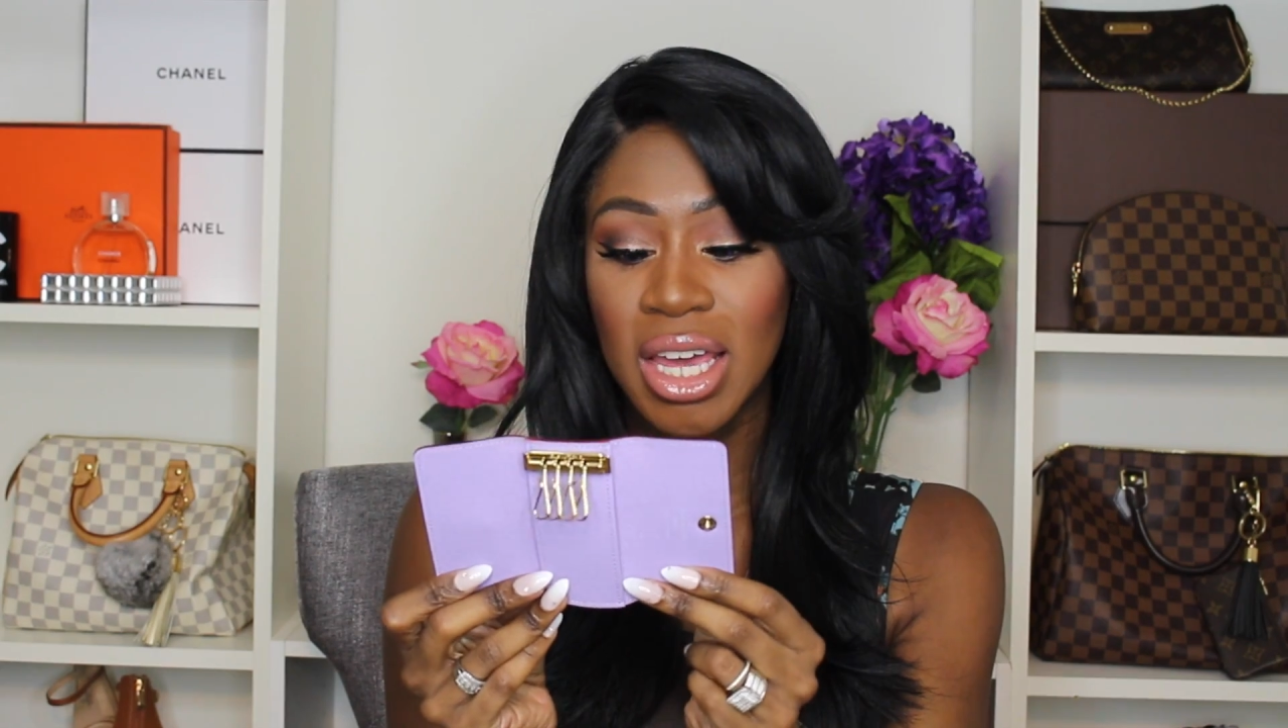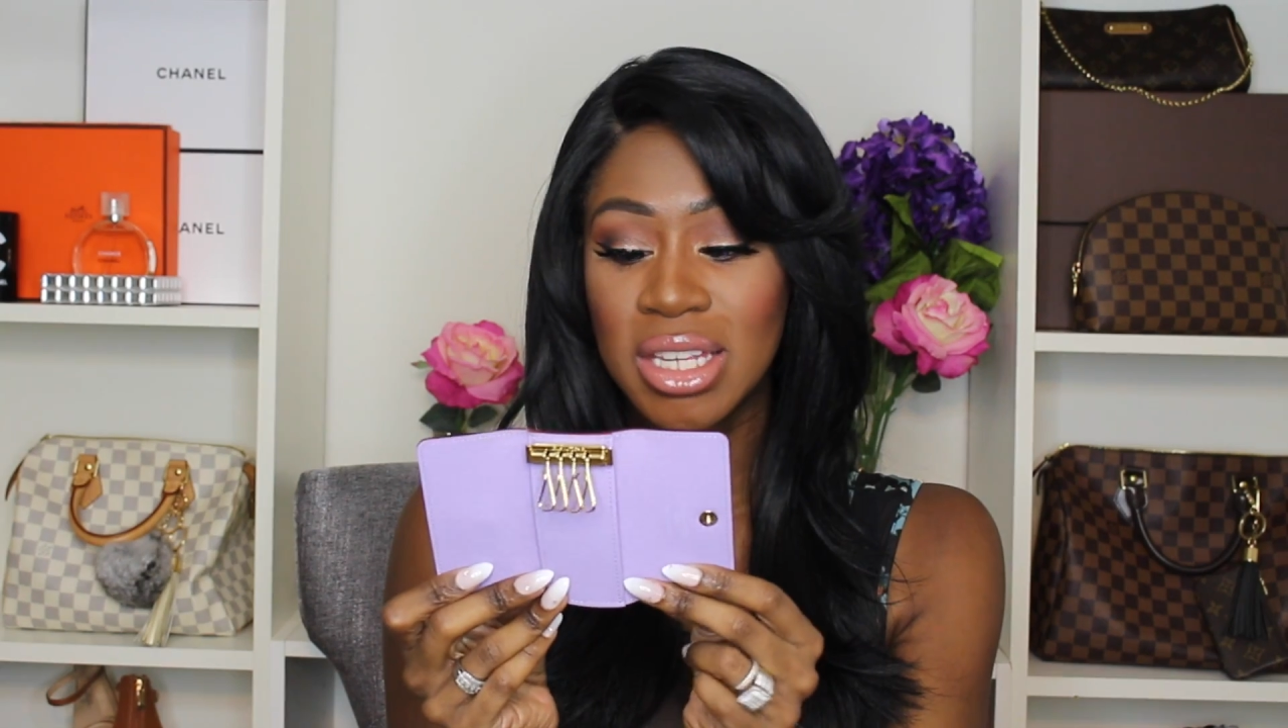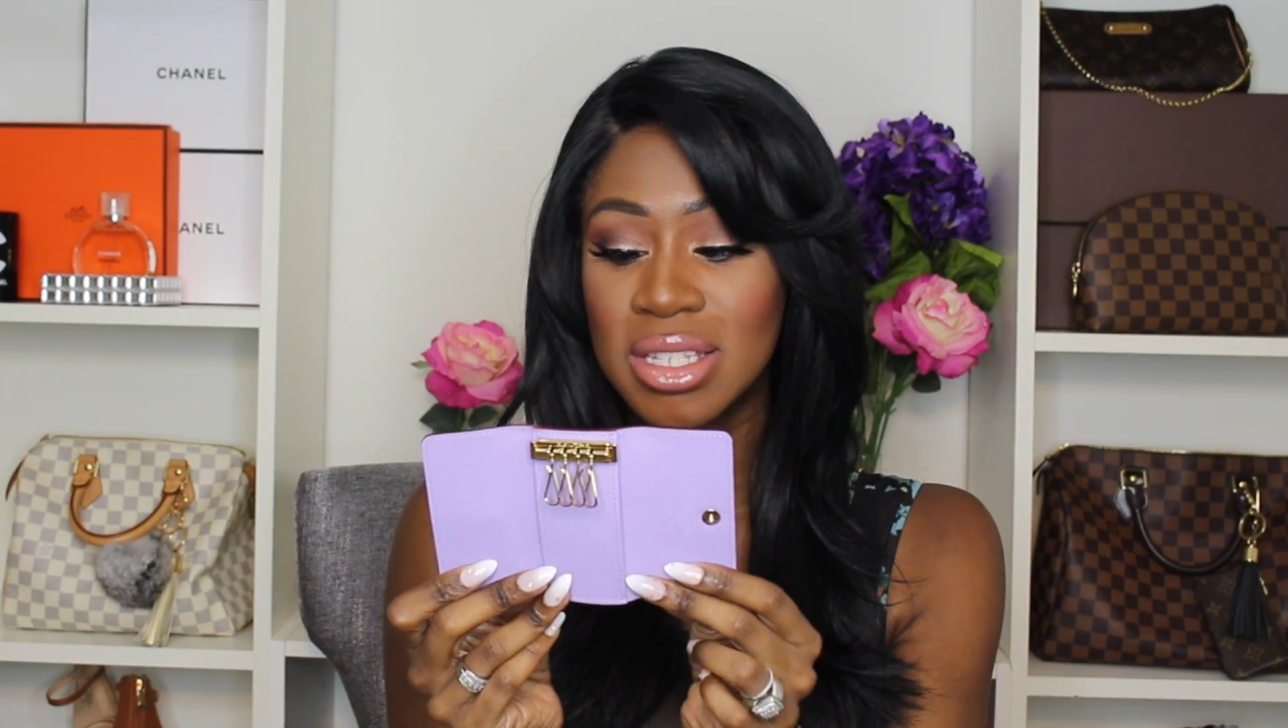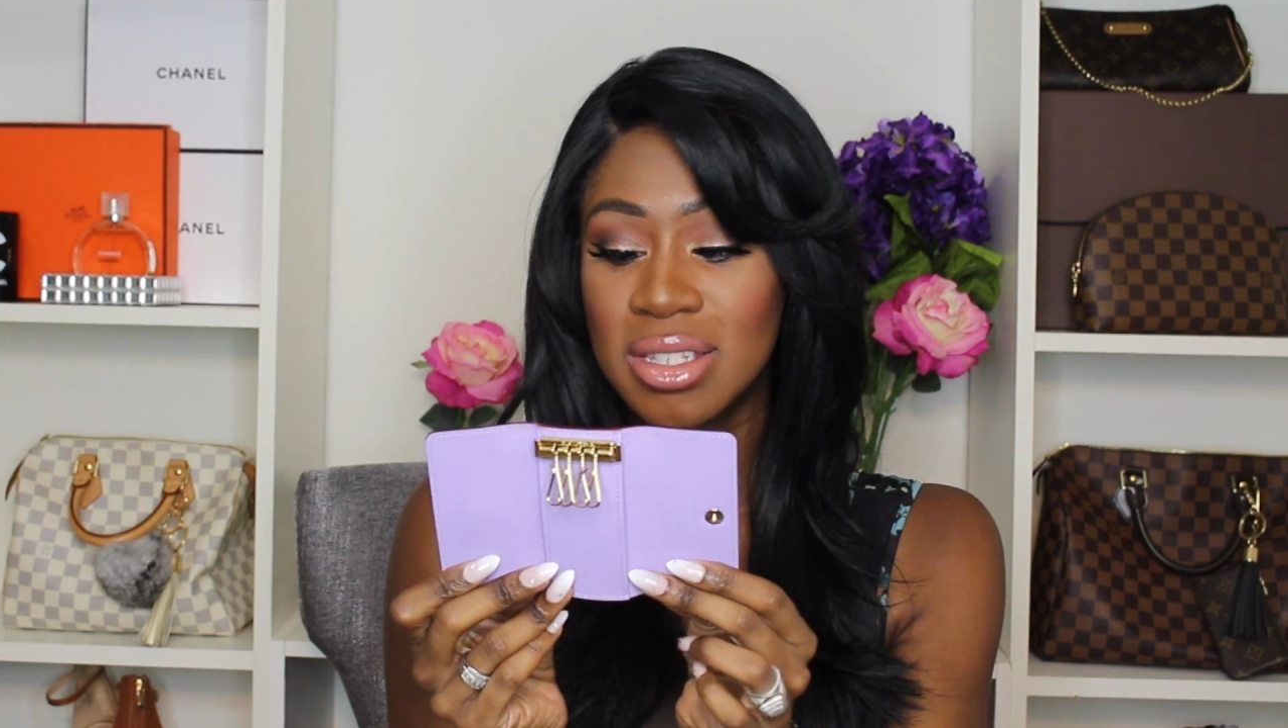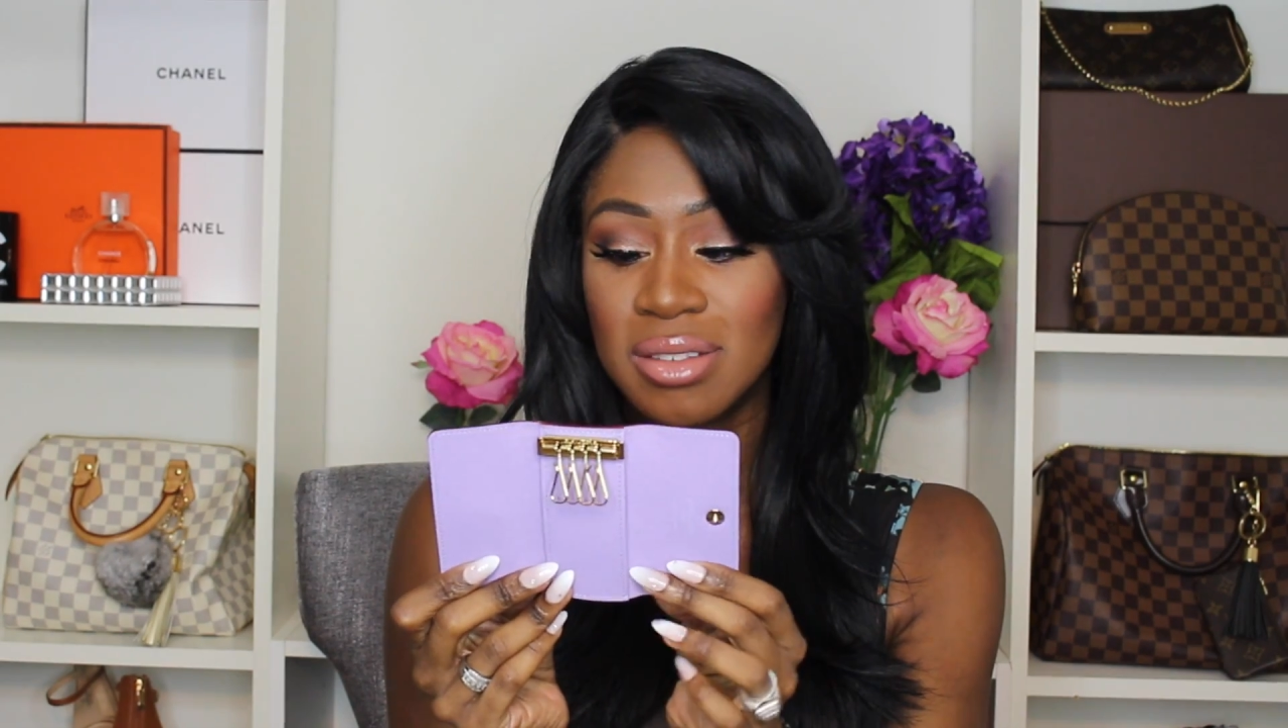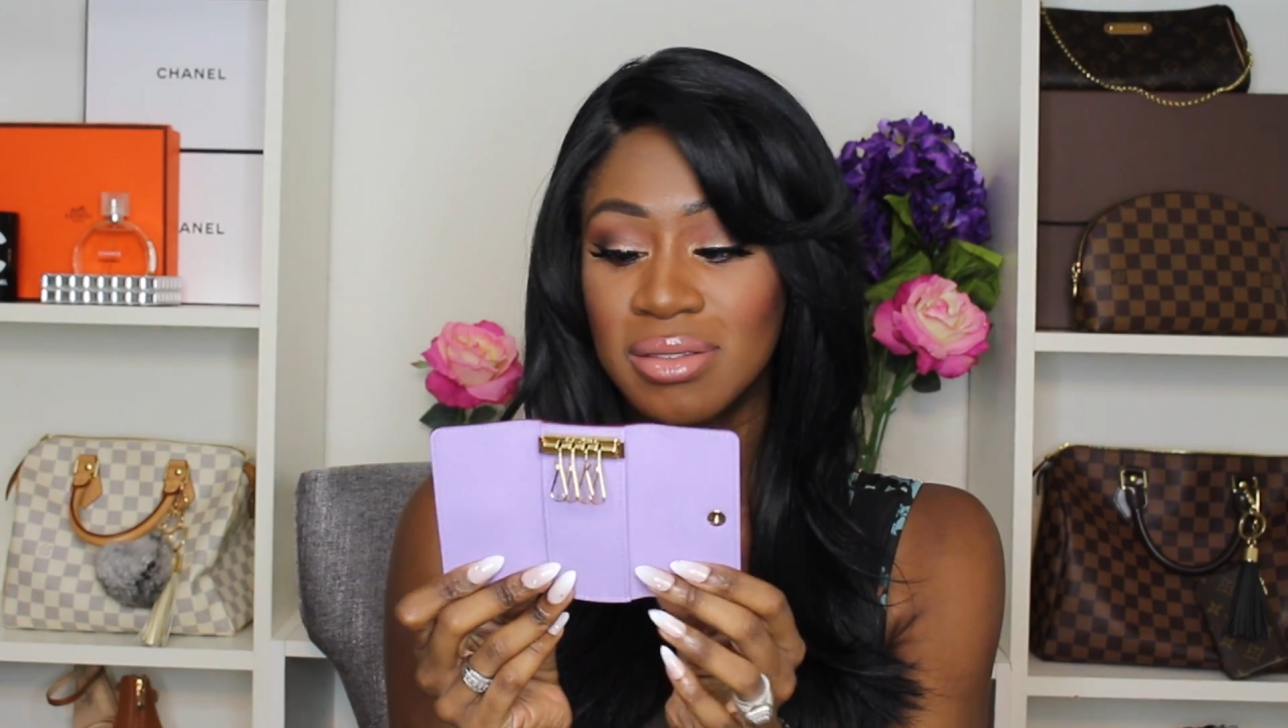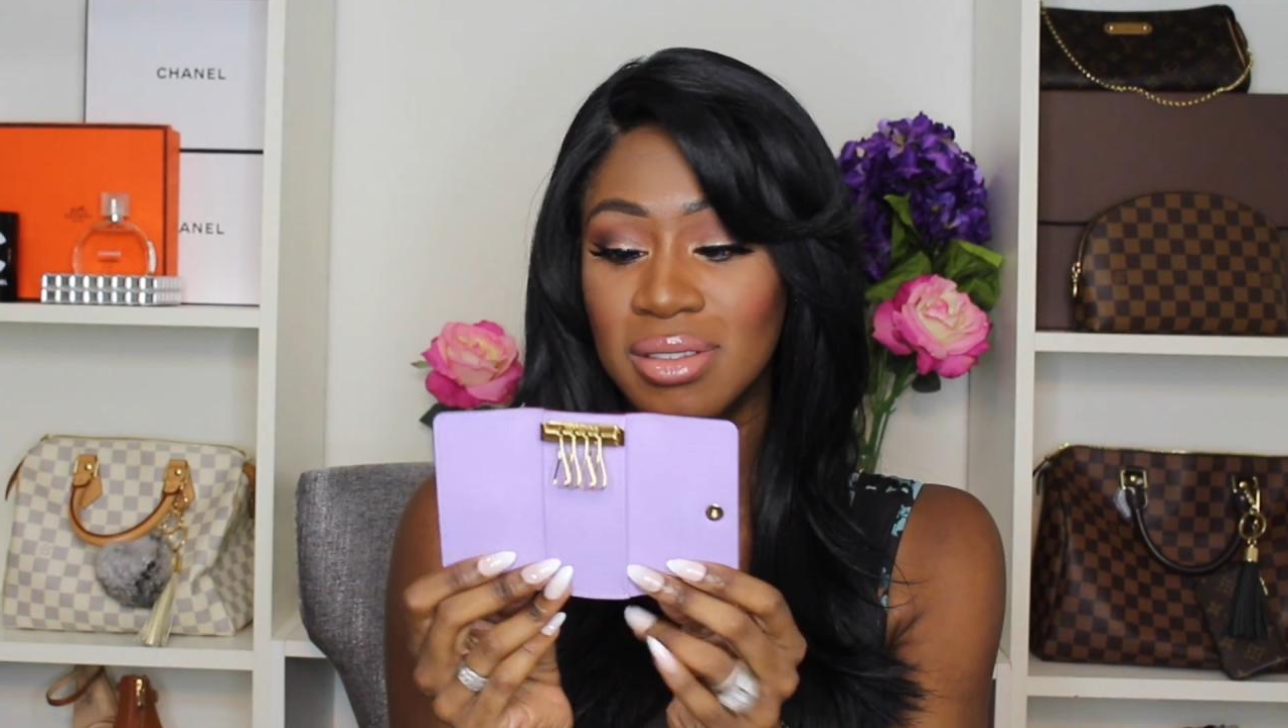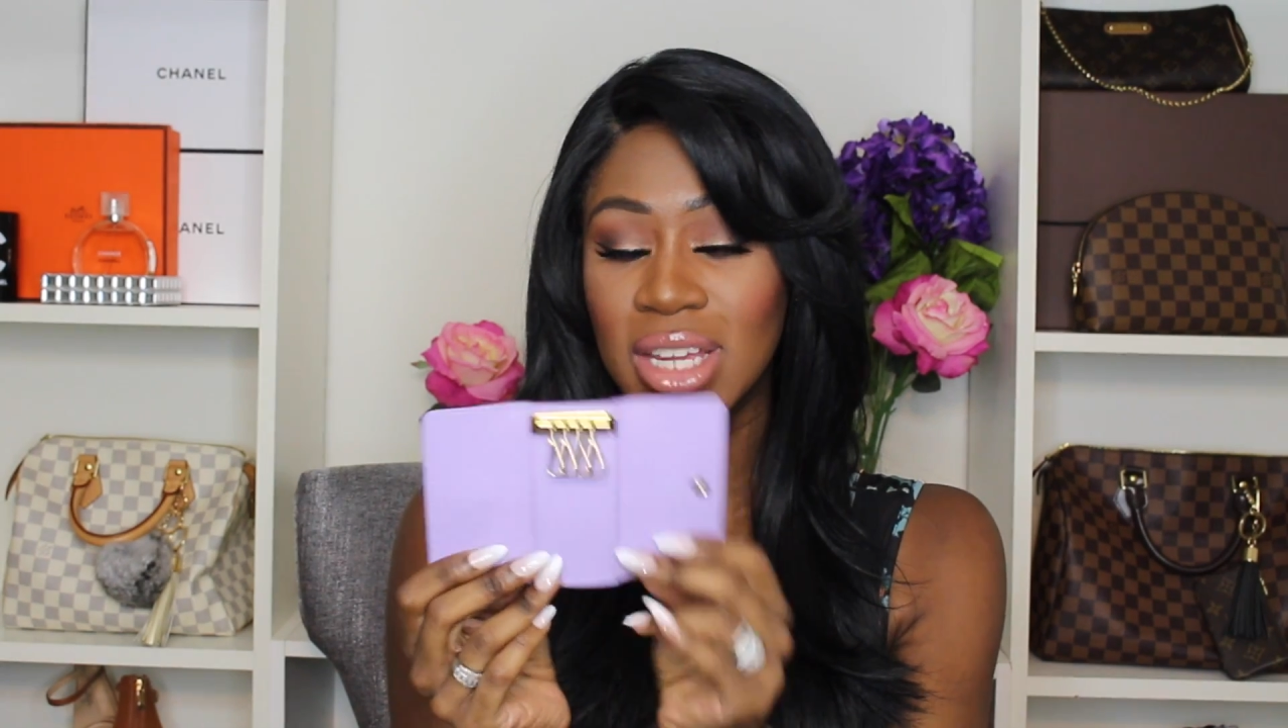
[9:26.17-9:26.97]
It's